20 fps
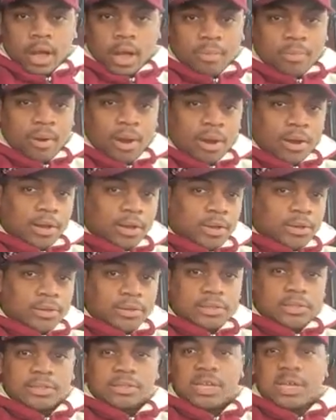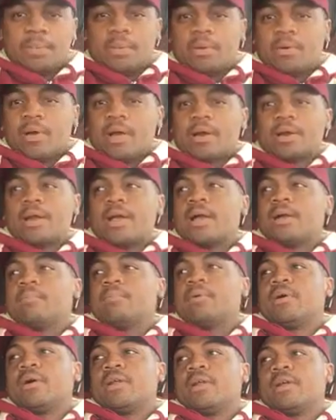I probably look a little sleepy right now,
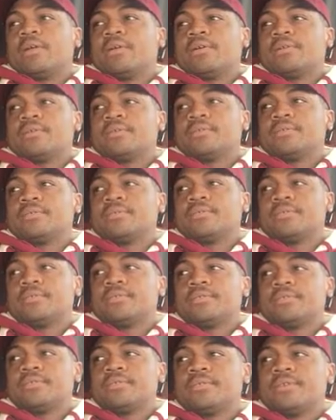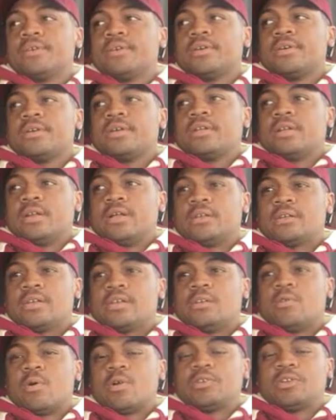but that's
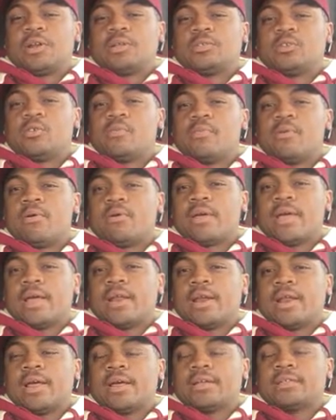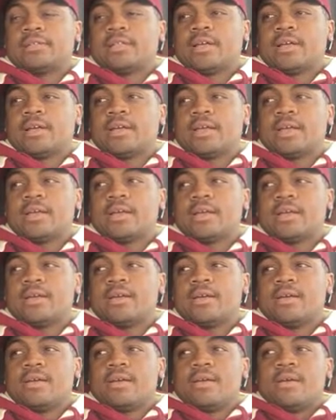because we were watching the Super Bowl game last night.
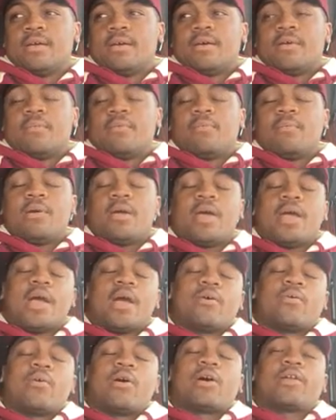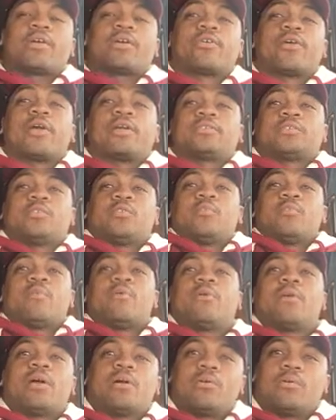Man, what a great Super
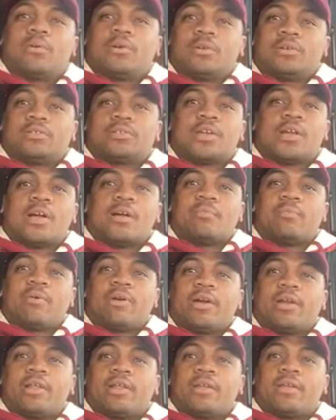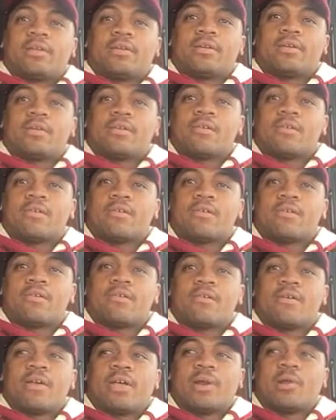Bowl that was. Tom Brady
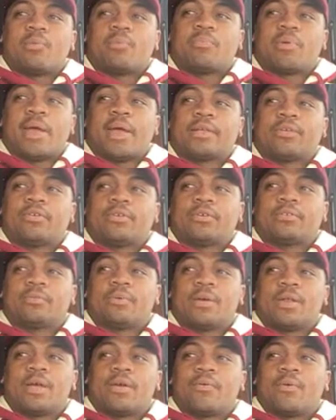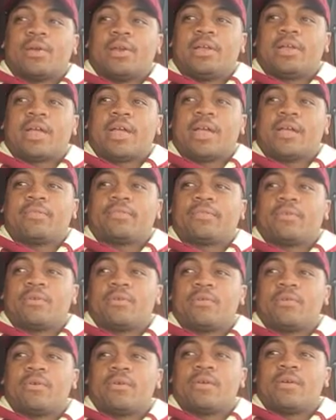and them Patriots, man, they really came
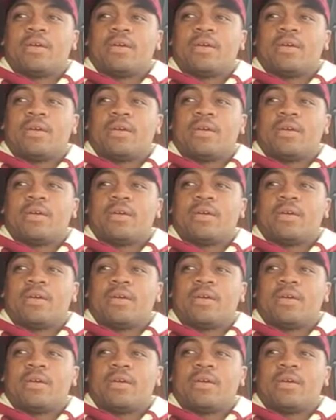through.